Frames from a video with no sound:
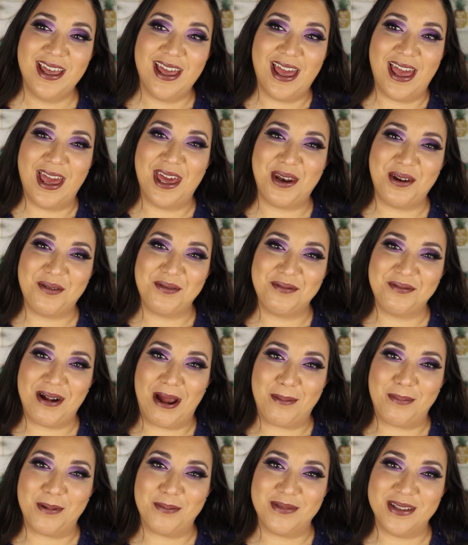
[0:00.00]
and
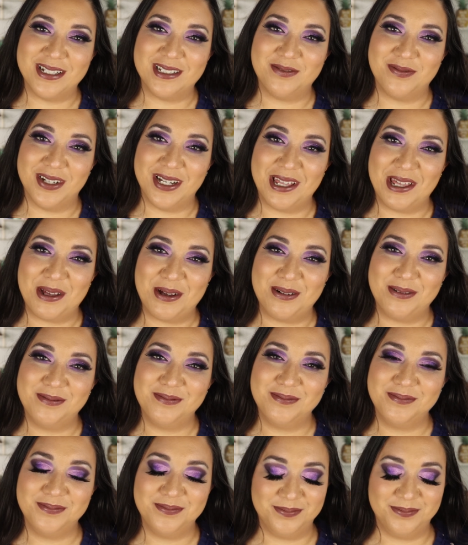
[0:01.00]
wrap up this video.